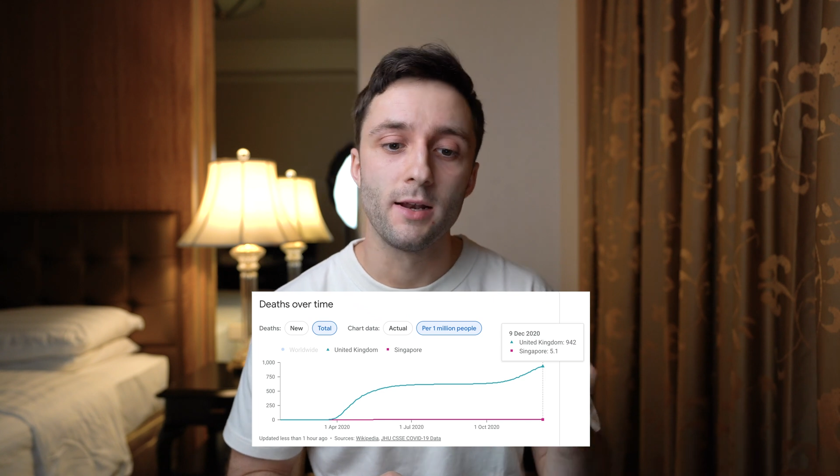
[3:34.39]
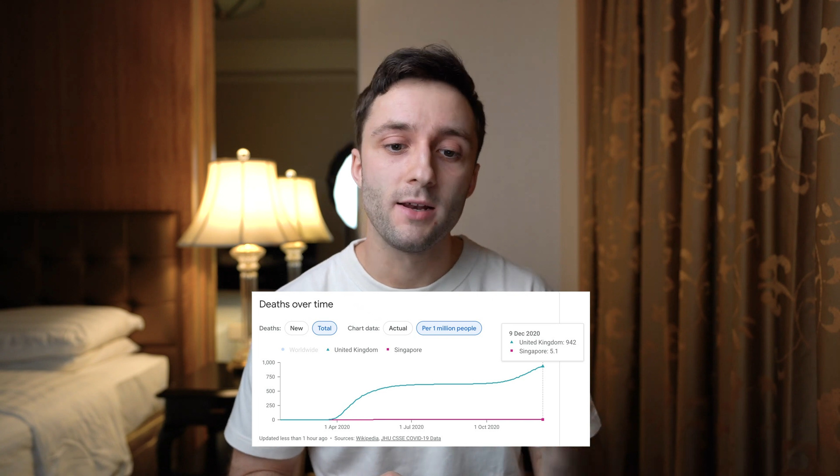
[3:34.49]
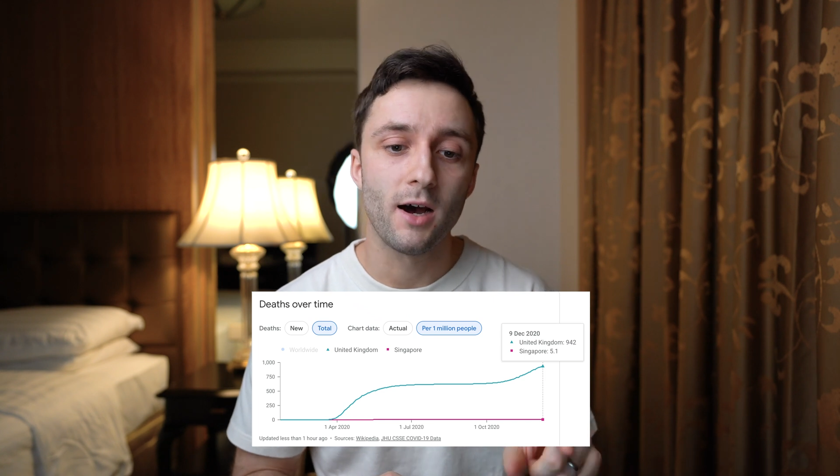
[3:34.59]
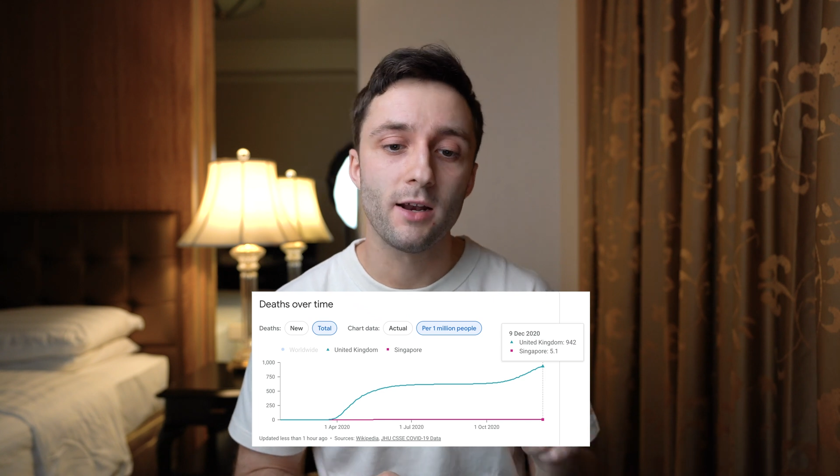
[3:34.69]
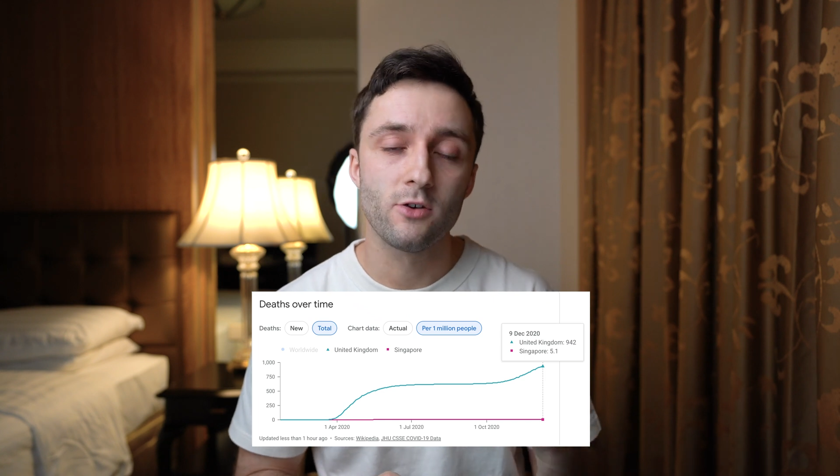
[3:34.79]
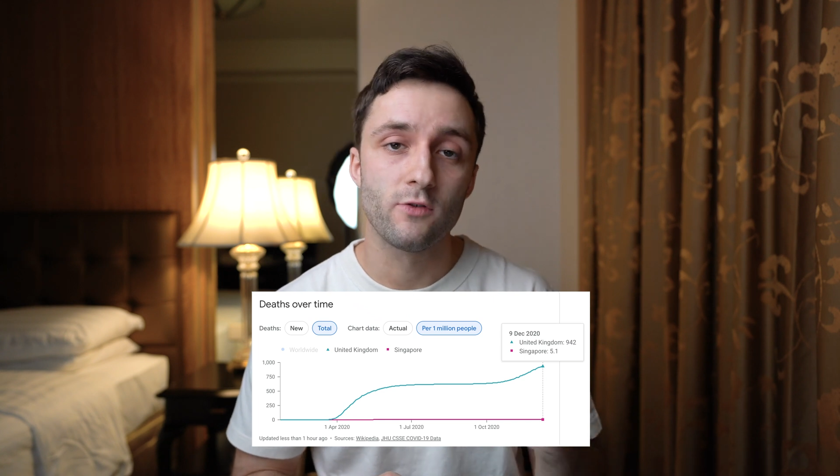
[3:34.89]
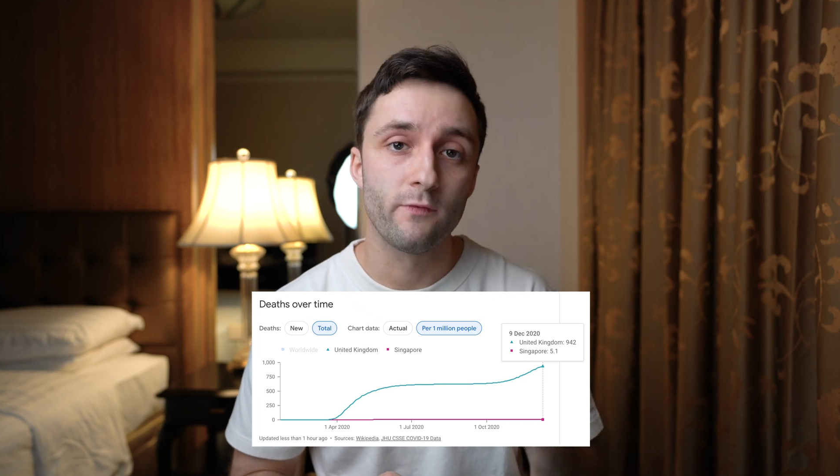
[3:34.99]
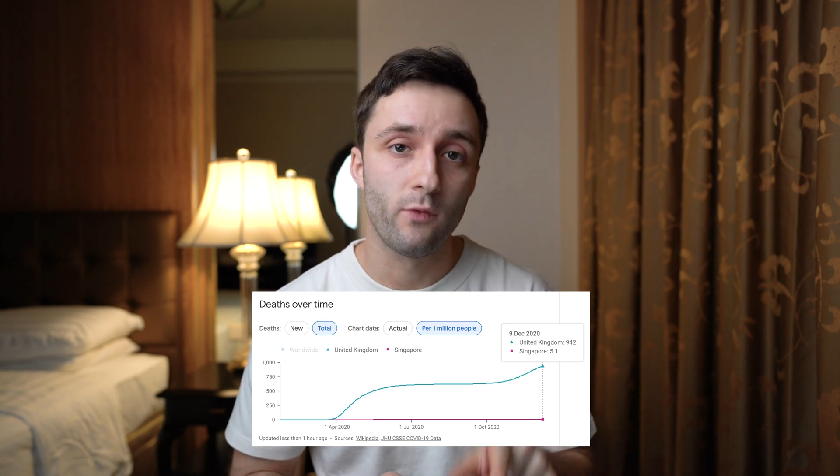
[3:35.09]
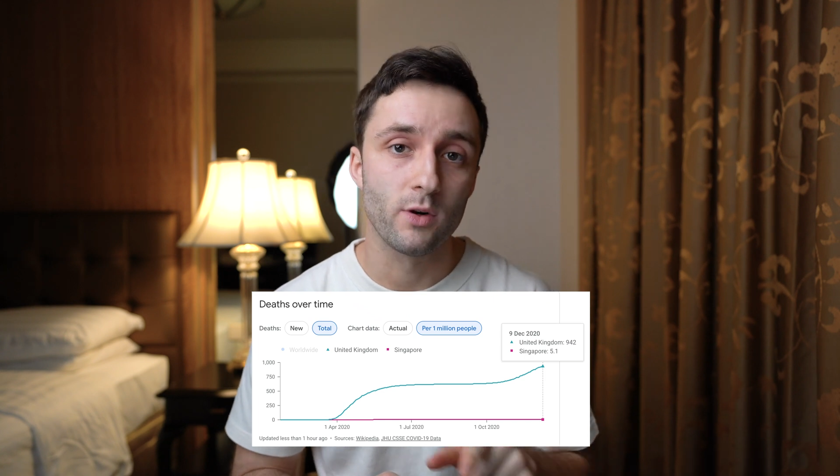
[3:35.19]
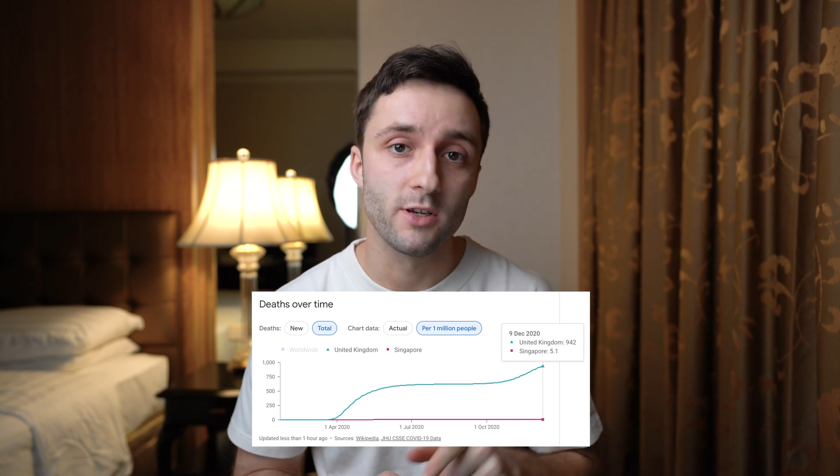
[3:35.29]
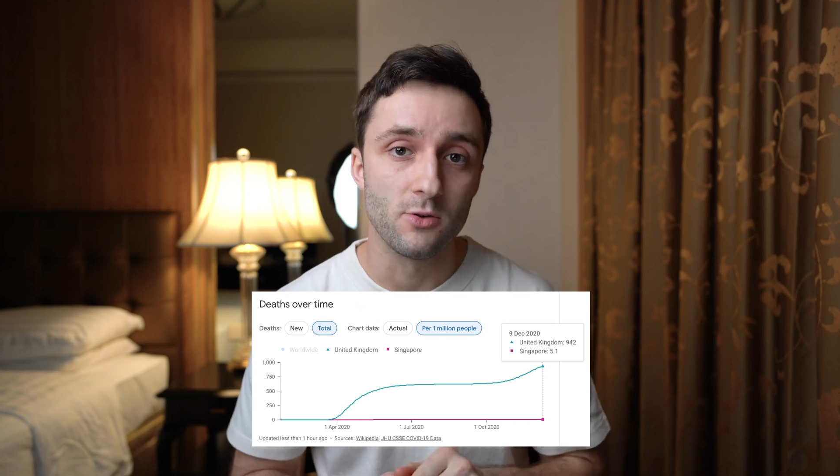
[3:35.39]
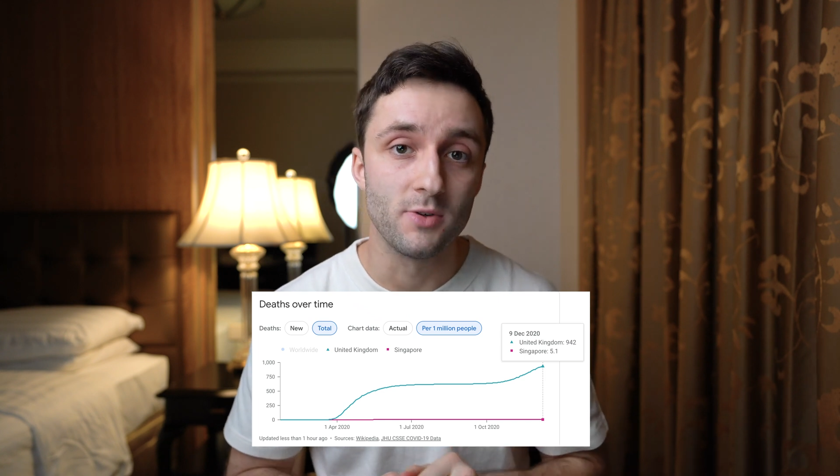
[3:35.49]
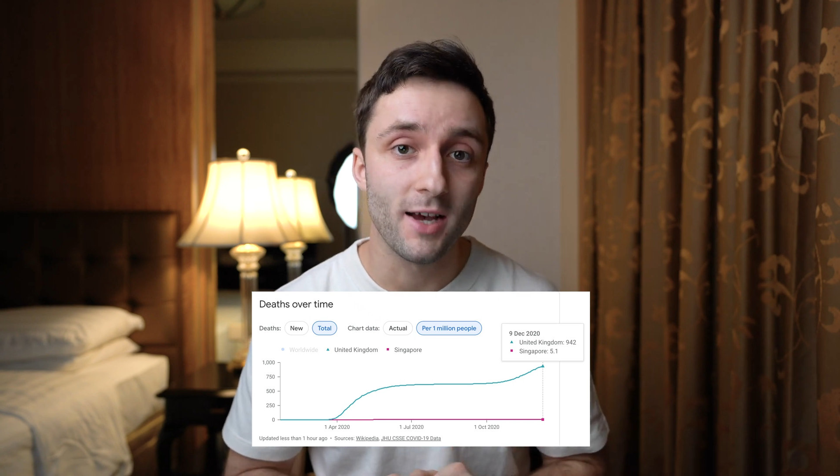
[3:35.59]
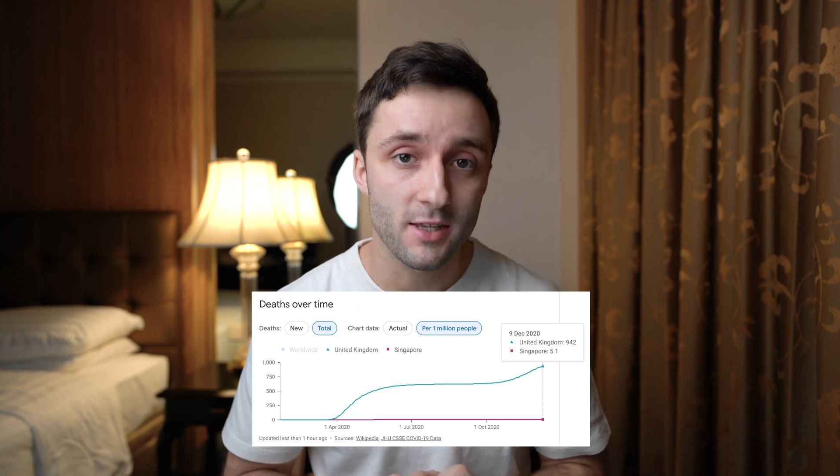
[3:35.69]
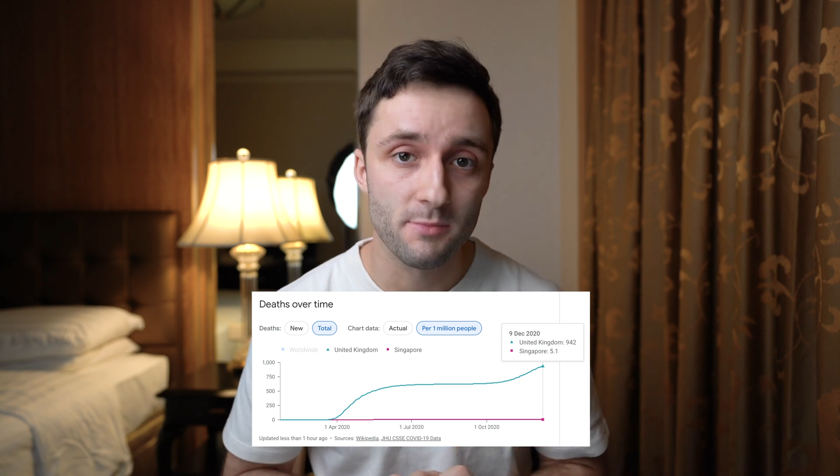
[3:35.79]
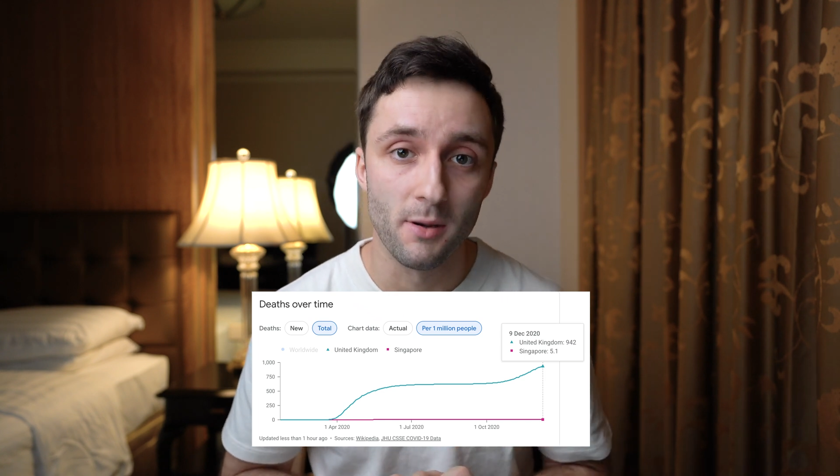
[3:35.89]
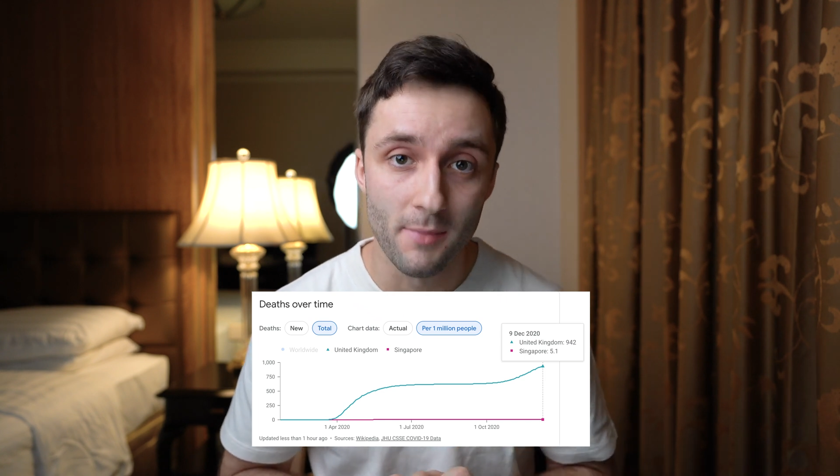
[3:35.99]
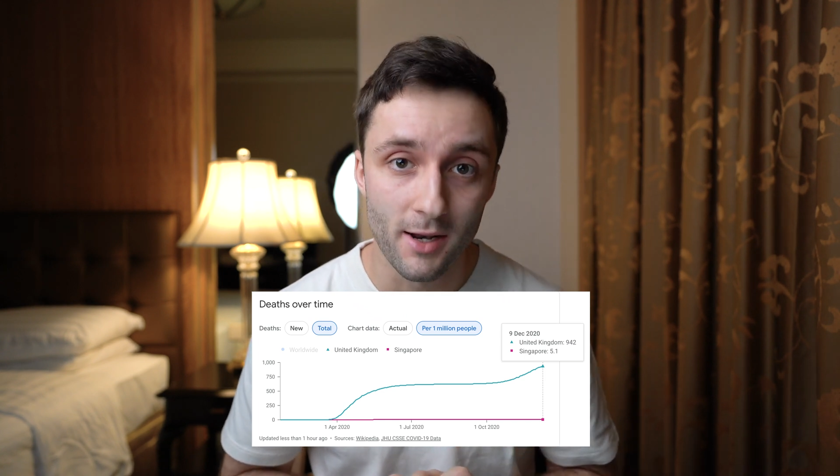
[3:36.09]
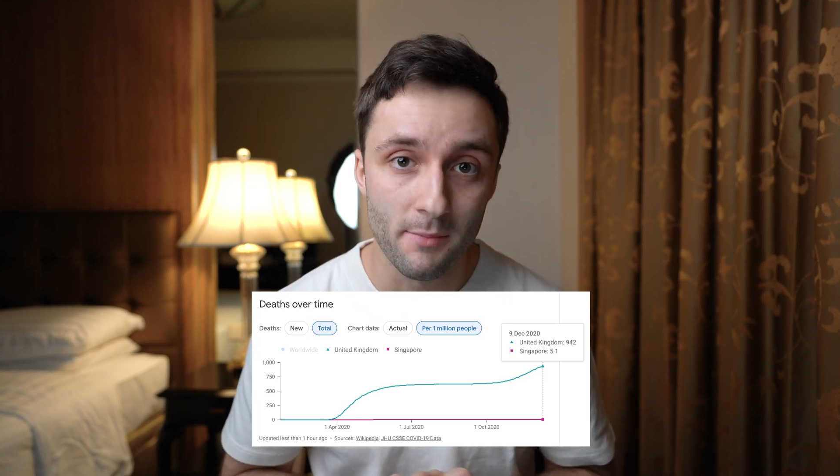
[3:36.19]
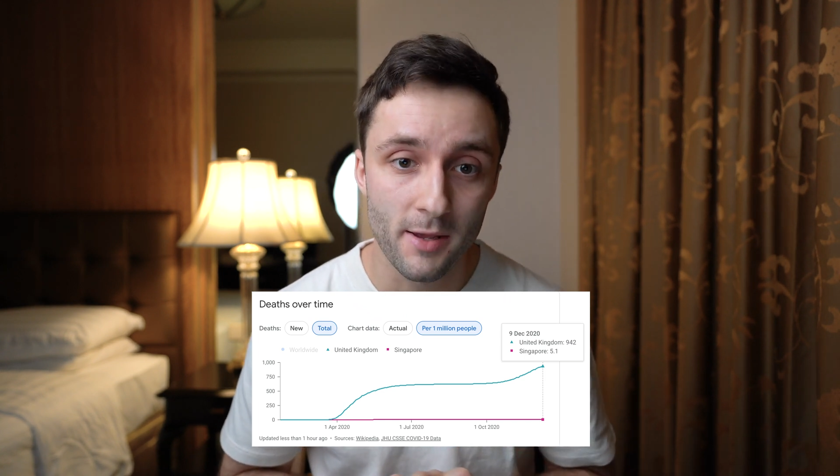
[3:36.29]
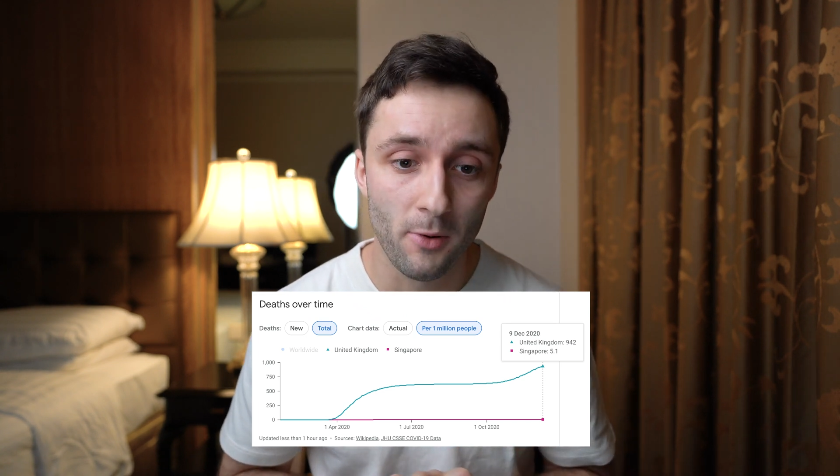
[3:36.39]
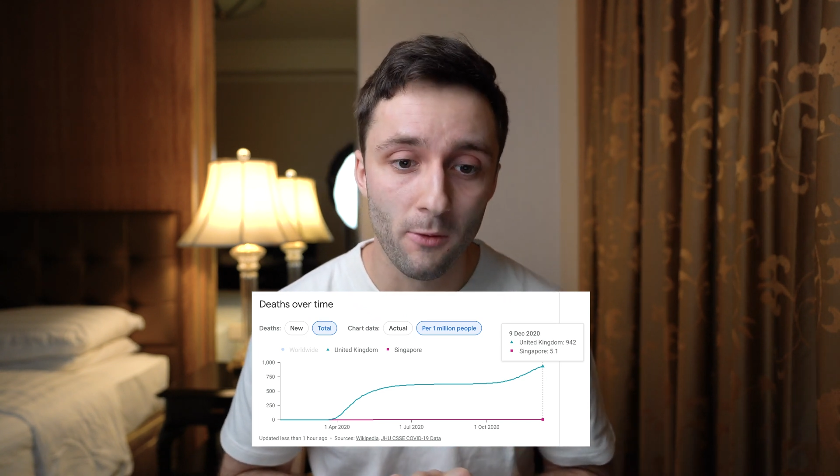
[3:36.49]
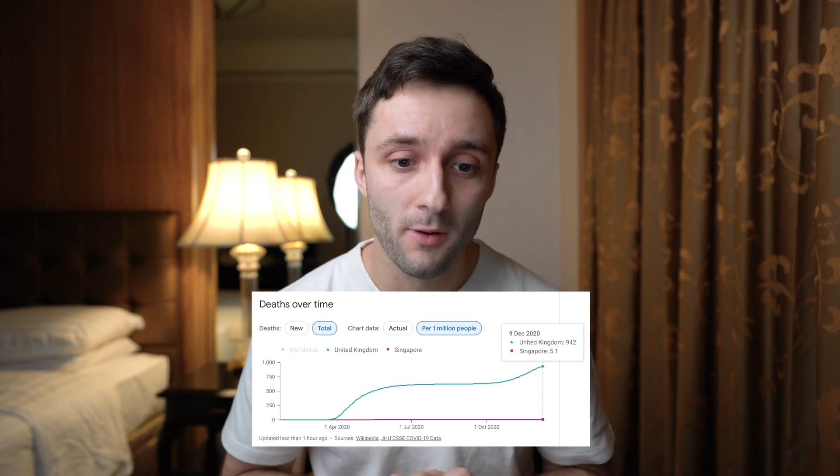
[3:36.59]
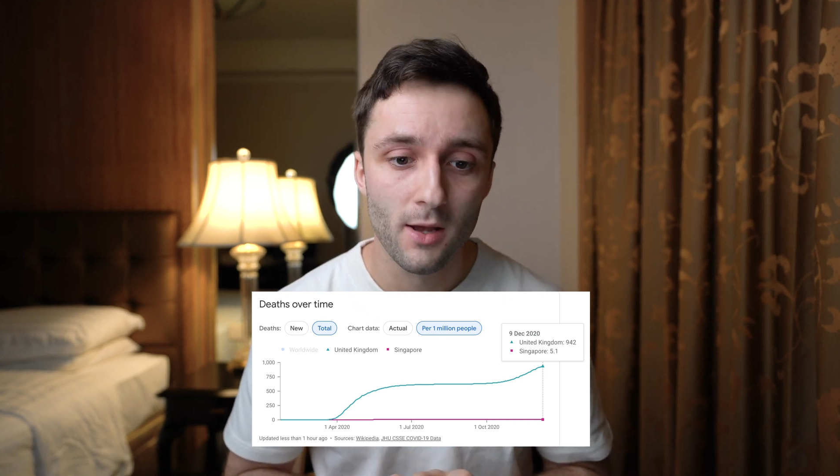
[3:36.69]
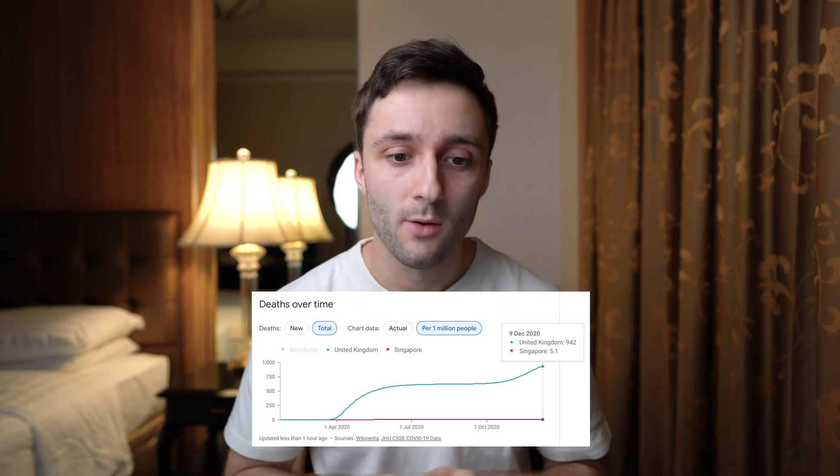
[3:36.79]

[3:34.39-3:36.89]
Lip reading: 942 deaths per million people,